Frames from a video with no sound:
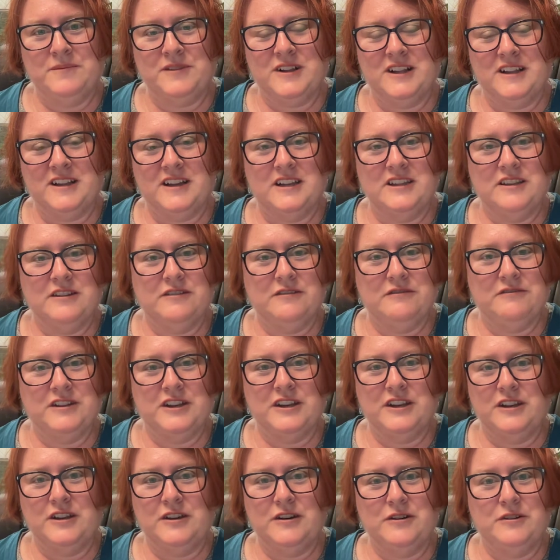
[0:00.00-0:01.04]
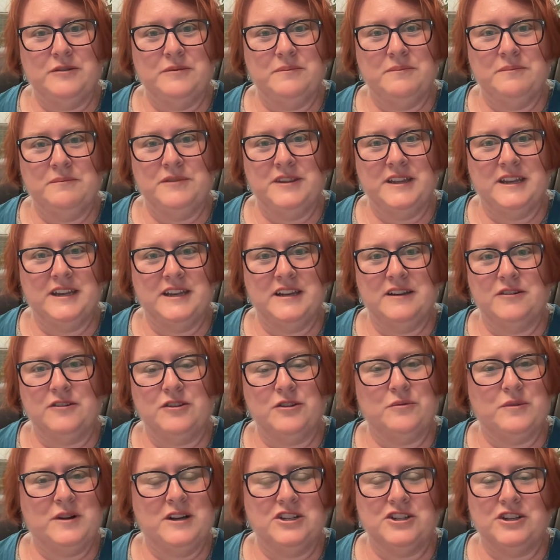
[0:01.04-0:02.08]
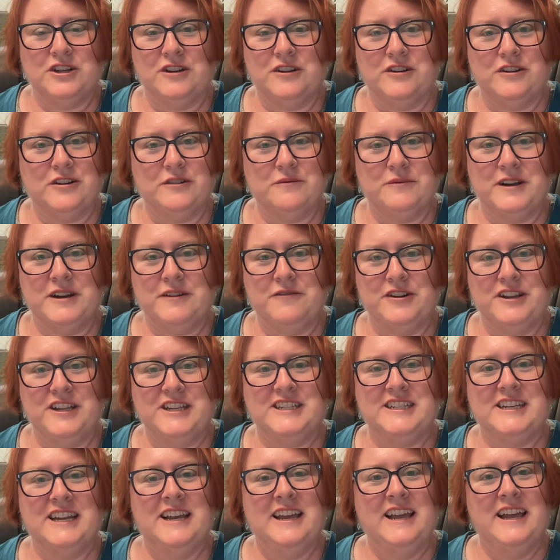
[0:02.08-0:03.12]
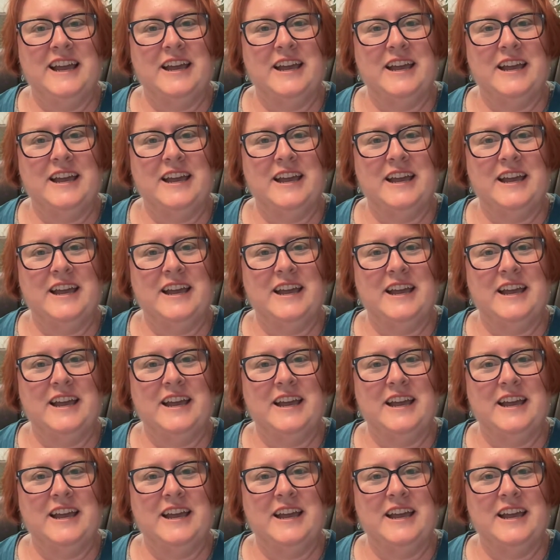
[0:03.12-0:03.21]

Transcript: click on the video thing or the watch and learn, whatever it is,